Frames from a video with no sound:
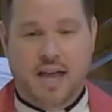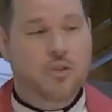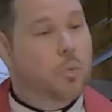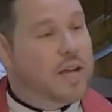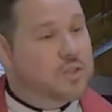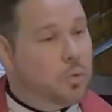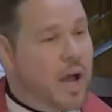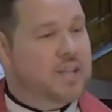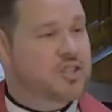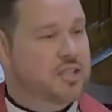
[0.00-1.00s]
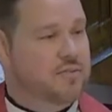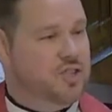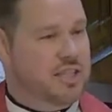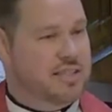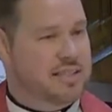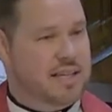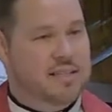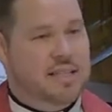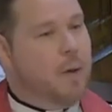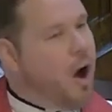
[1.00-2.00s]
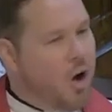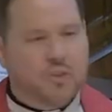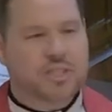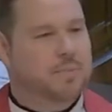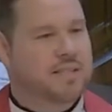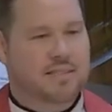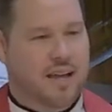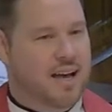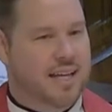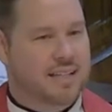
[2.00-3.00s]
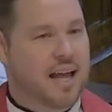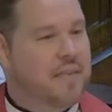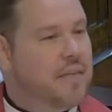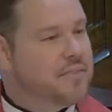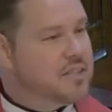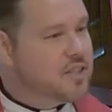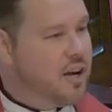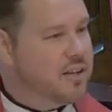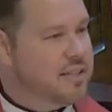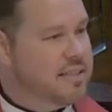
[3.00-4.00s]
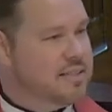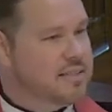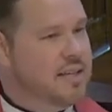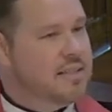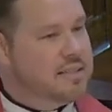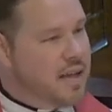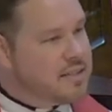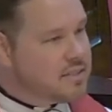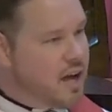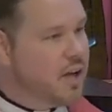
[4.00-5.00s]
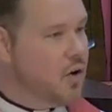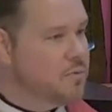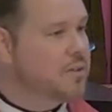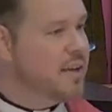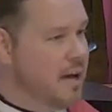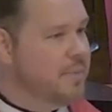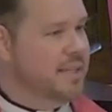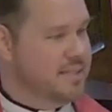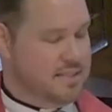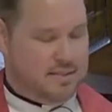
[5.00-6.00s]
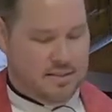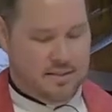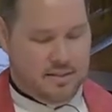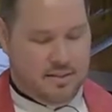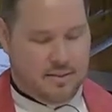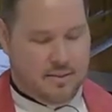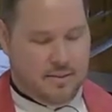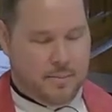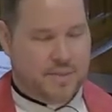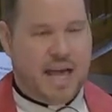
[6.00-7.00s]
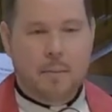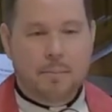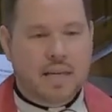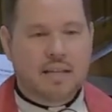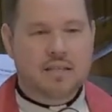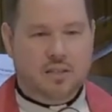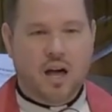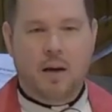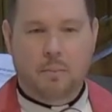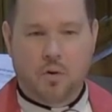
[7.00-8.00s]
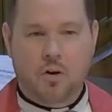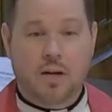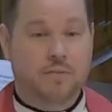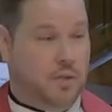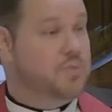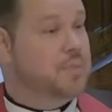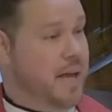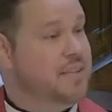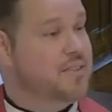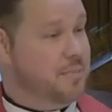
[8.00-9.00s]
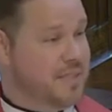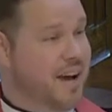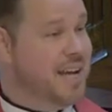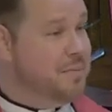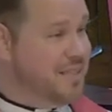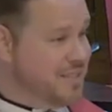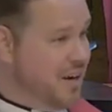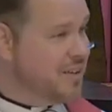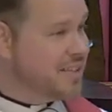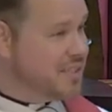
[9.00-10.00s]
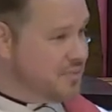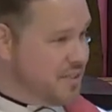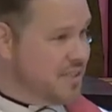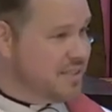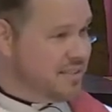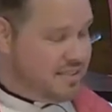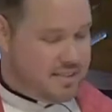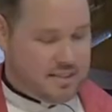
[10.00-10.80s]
And the resurrection of Jesus is the ultimate sign that the darkness does not overcome it. But that means a lot more if you've spent some time in the darkness first.